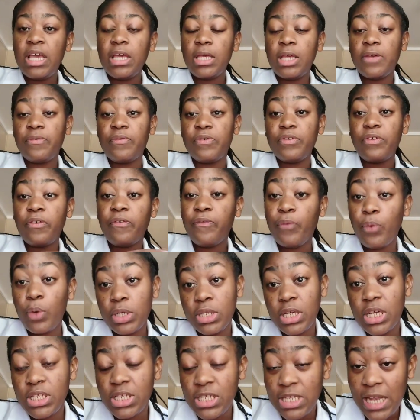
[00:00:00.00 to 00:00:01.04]
Even the
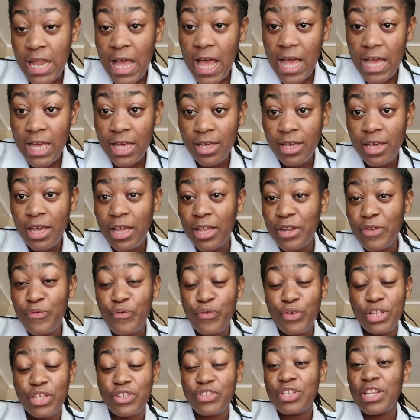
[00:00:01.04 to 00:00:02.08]
4th of July, and
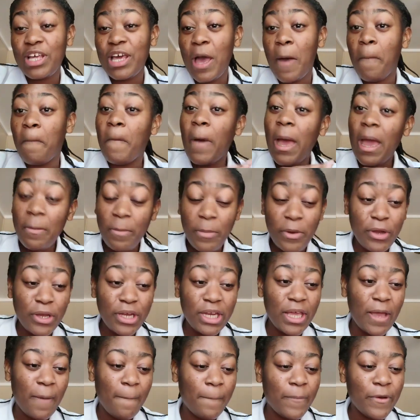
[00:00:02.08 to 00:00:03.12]
4th of July is my
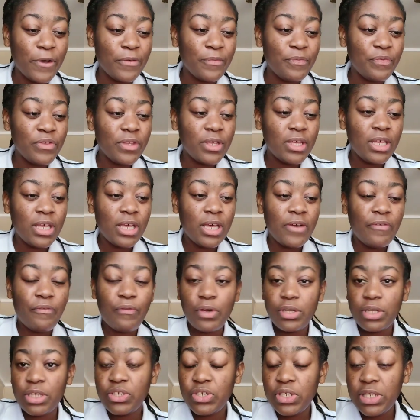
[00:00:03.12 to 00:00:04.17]
birthday, but
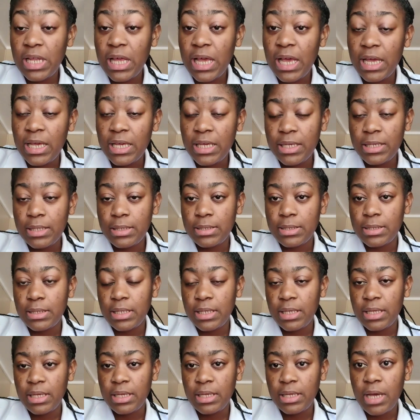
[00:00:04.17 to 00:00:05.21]
4th of July is
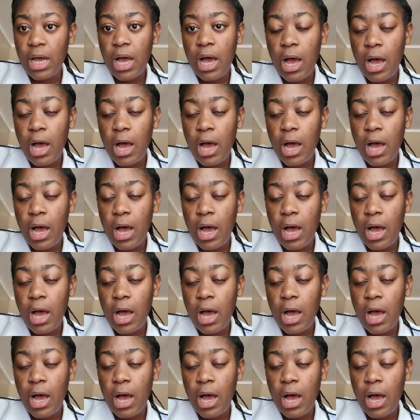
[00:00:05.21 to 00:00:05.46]
the